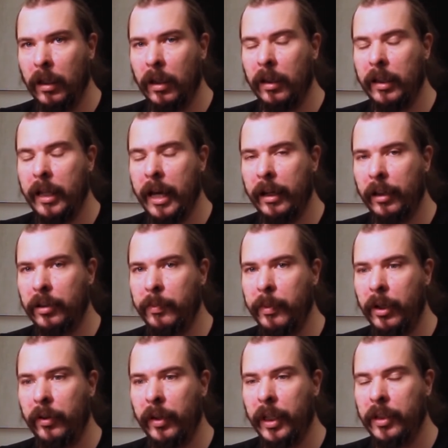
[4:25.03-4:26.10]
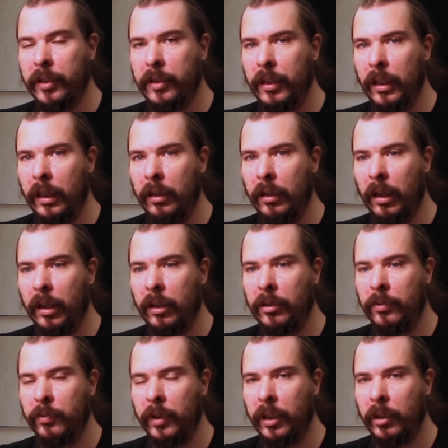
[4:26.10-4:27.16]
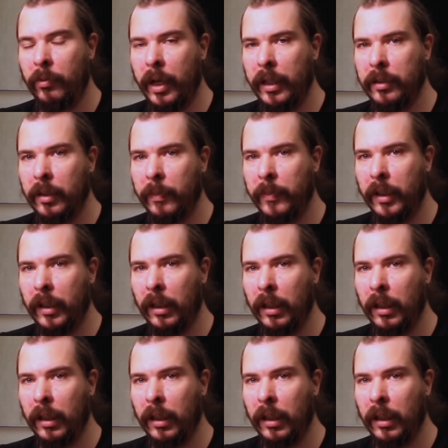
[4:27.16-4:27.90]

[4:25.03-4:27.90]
that experience, it's really quite something,